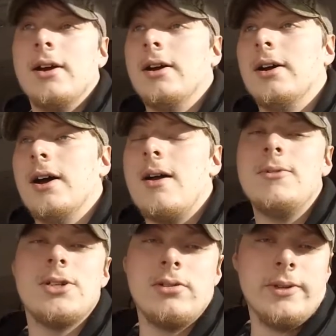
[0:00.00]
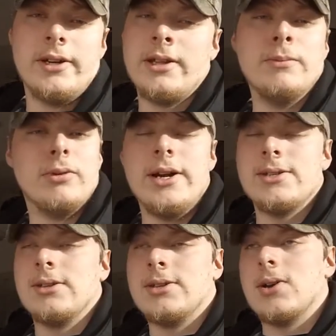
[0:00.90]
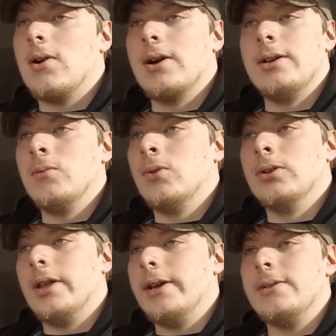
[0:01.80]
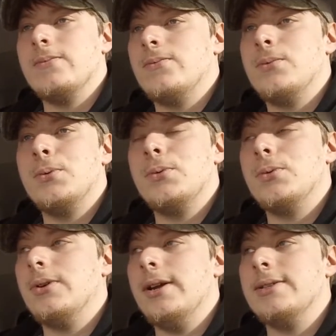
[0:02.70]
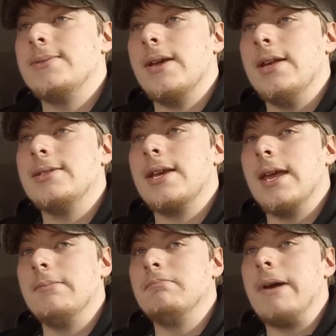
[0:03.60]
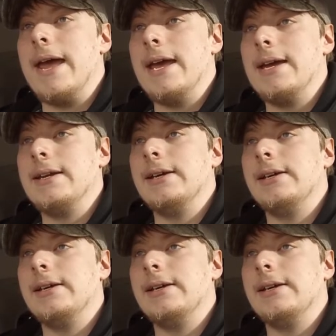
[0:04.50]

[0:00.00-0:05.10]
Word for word: I'm just hoping nothing breaks on this car anymore. Like, it's it's getting bad.